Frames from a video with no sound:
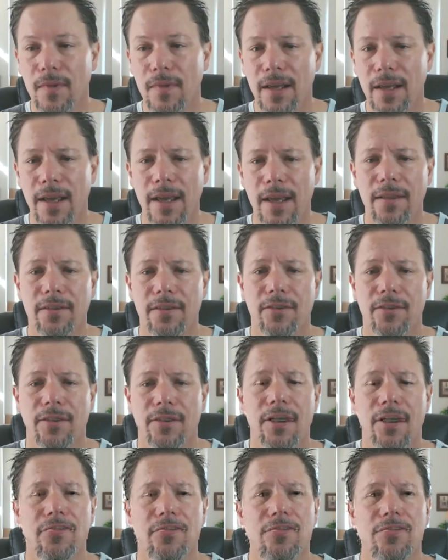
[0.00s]
and so
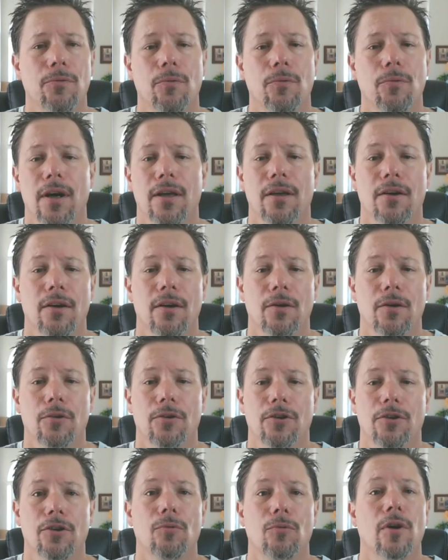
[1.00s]
that's a way, a
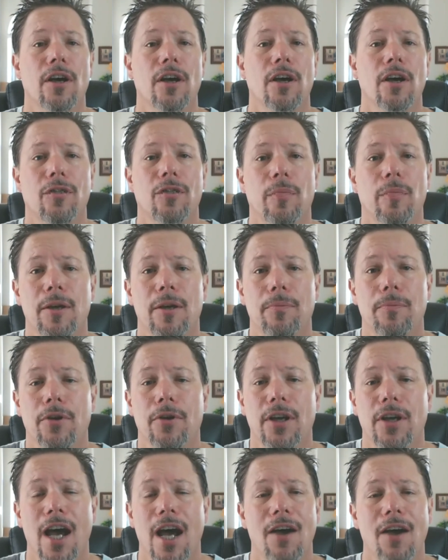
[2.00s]
good way for people.
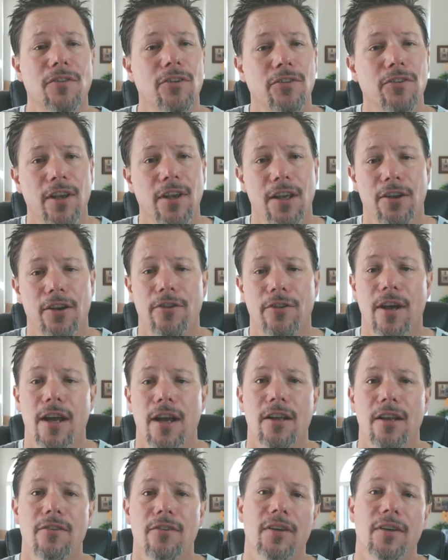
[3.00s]
You have to stay
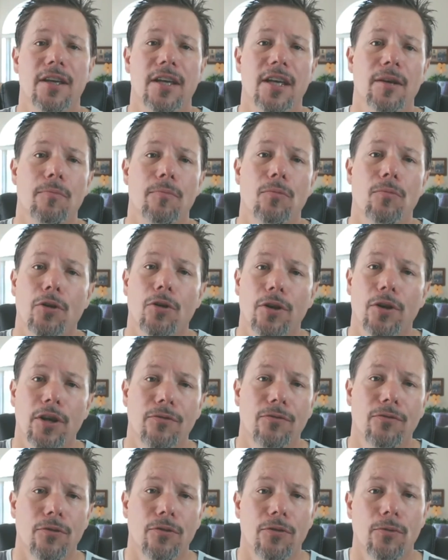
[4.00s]
creative and keep looking
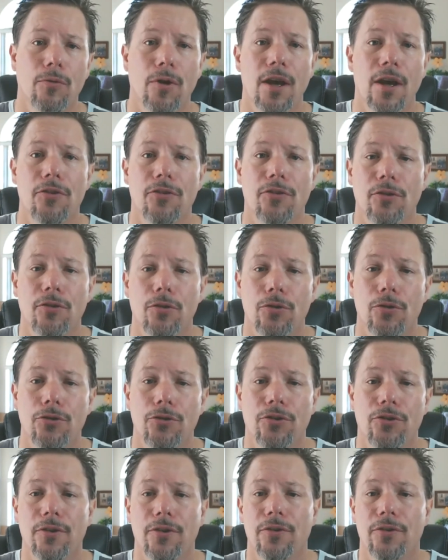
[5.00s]
for the right
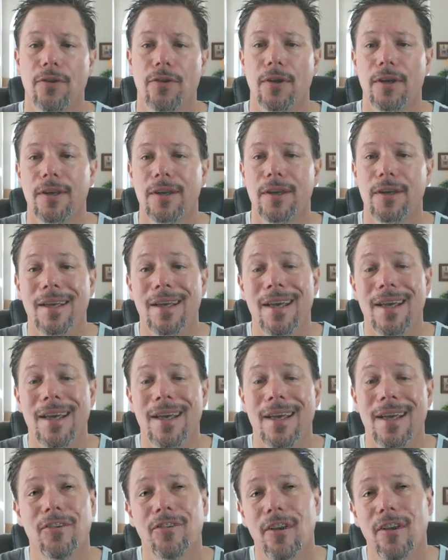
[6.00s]
solutions.
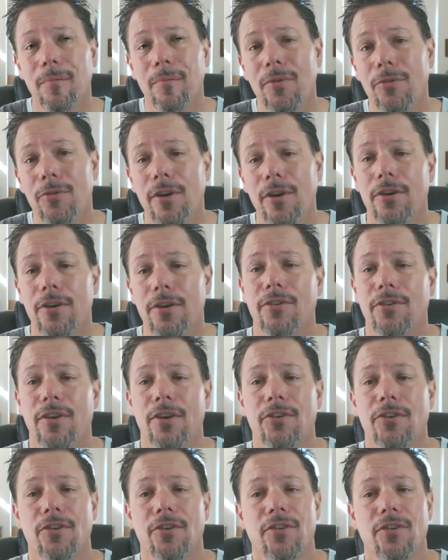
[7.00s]
Now, some triggers,
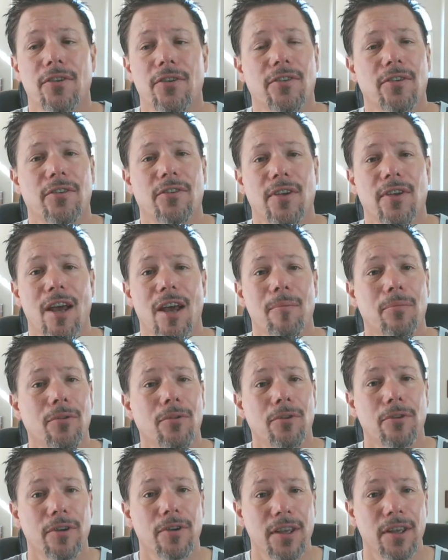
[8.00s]
such as this example,
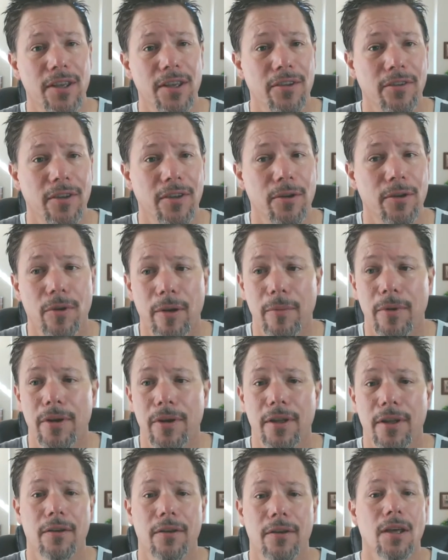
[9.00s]
are easily
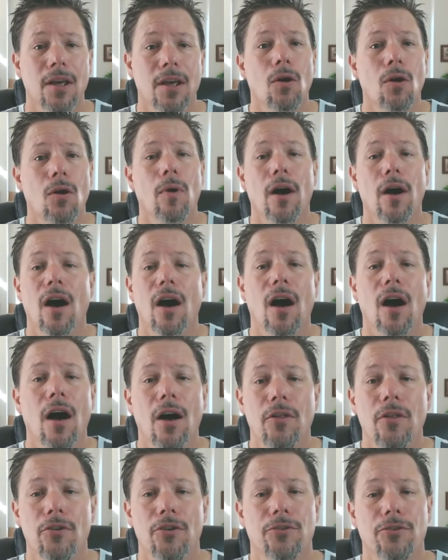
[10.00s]
remedied, while
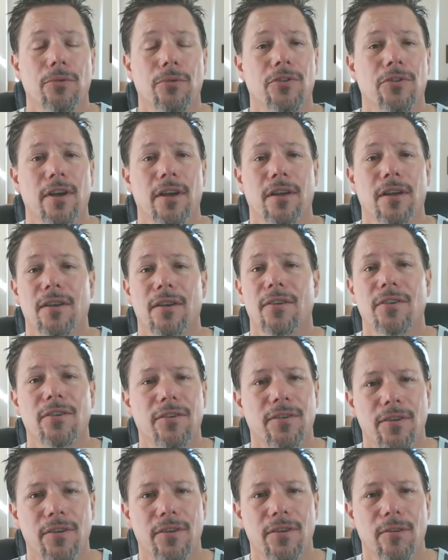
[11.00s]
others will take
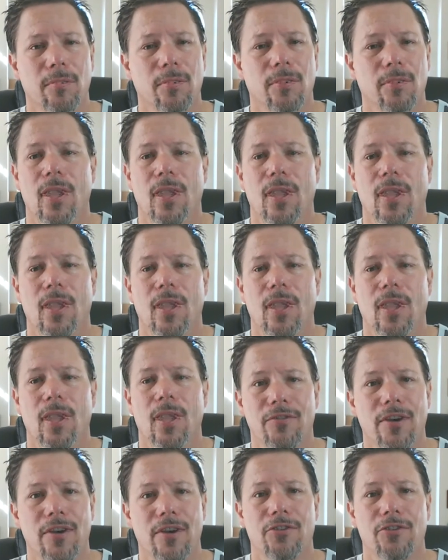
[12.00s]
considerable
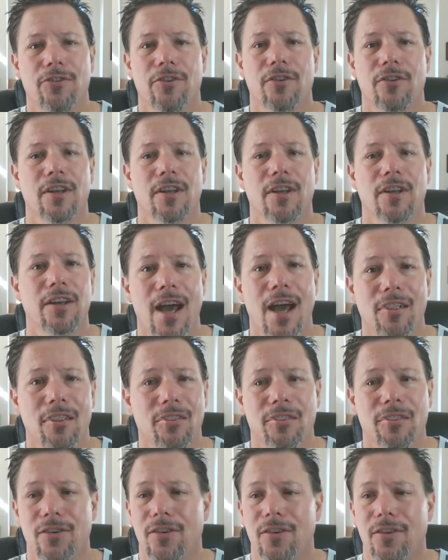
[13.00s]
observation,
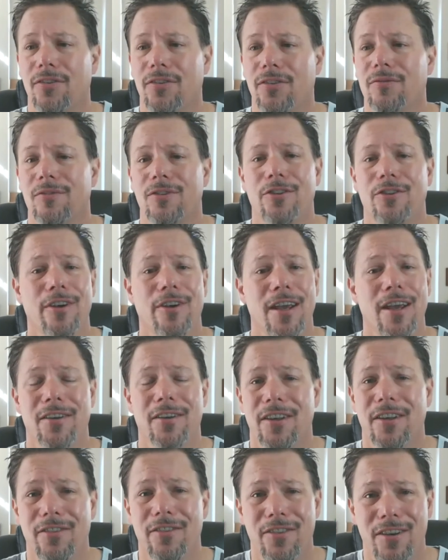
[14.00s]
analysis,
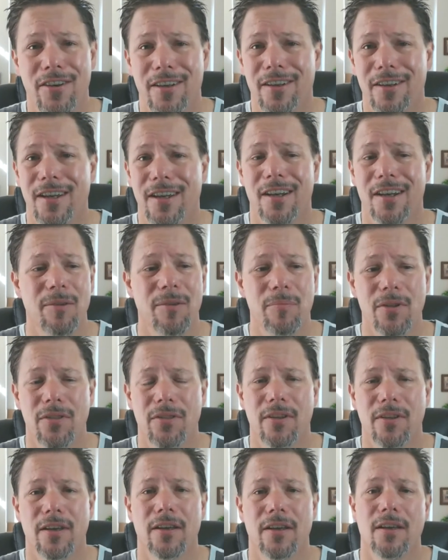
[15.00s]
creativity, and
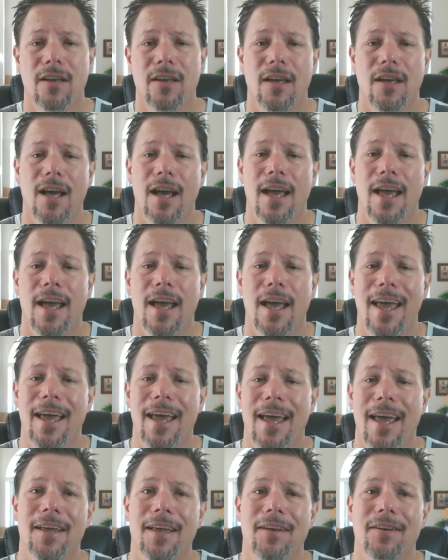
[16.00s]
empathy.
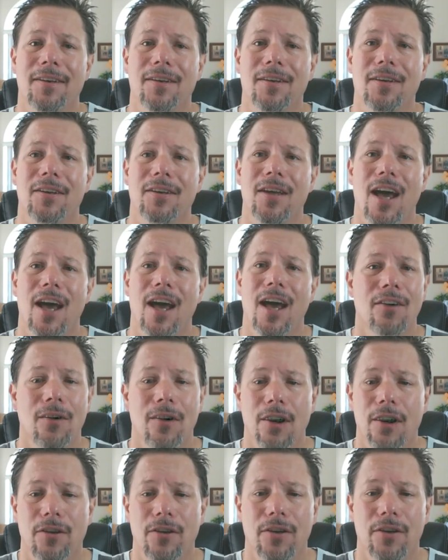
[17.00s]
And you have to,
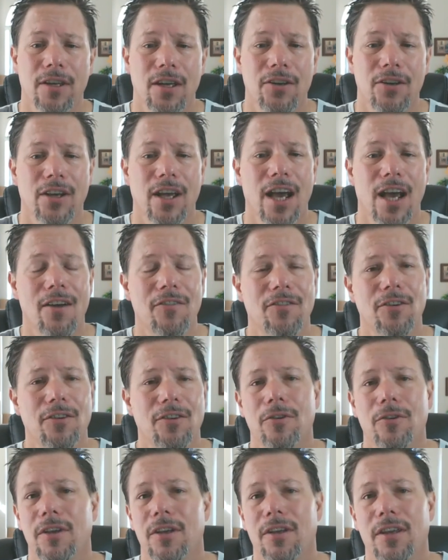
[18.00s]
you know, again, you have to
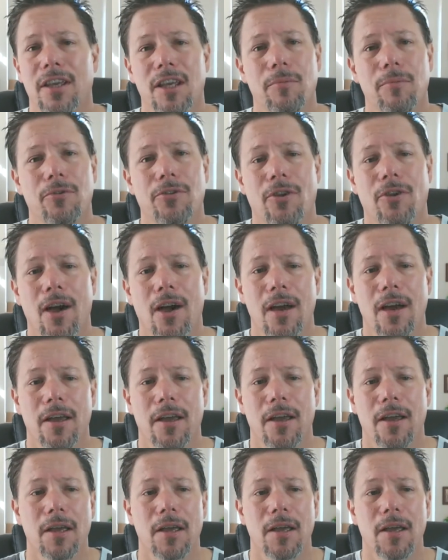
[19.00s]
really keep trying.
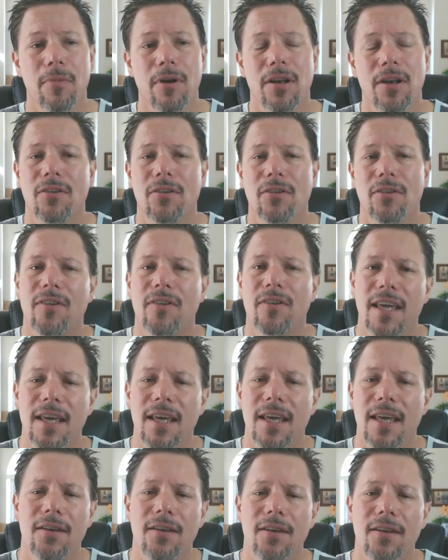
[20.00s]
But it's
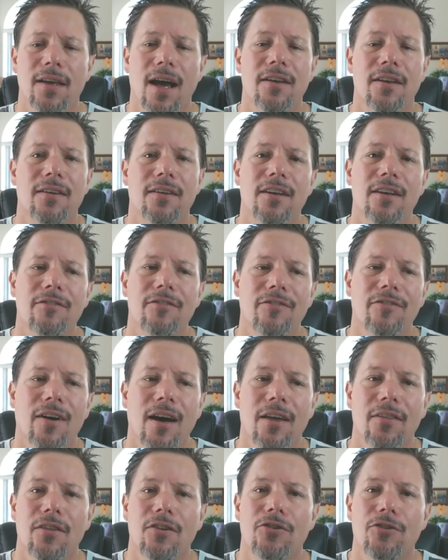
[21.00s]
key to identify
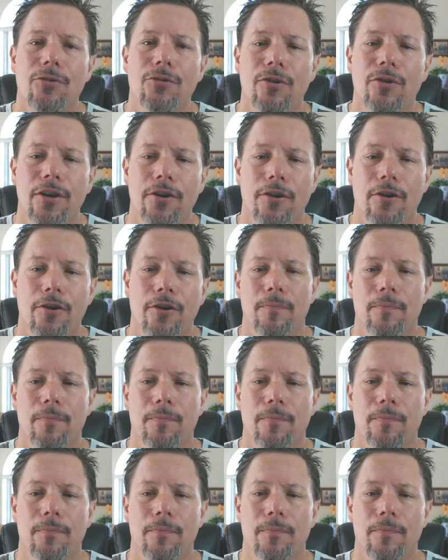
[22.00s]
the trigger